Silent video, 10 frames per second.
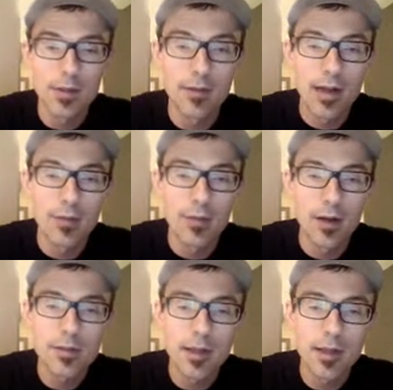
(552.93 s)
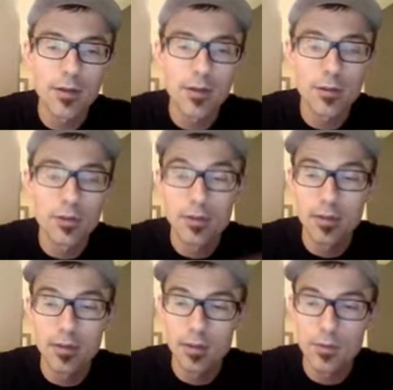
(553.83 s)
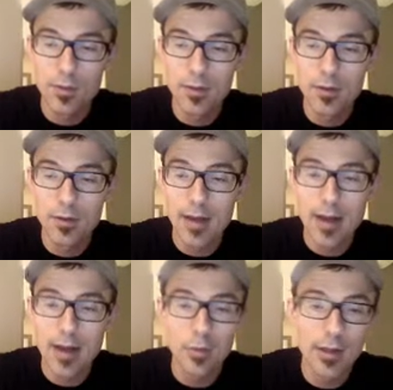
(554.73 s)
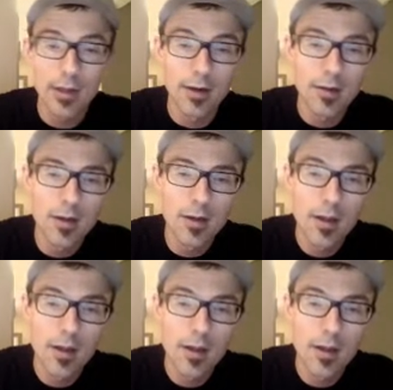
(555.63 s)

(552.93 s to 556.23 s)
of eyebrows that you can choose to use with your animal character.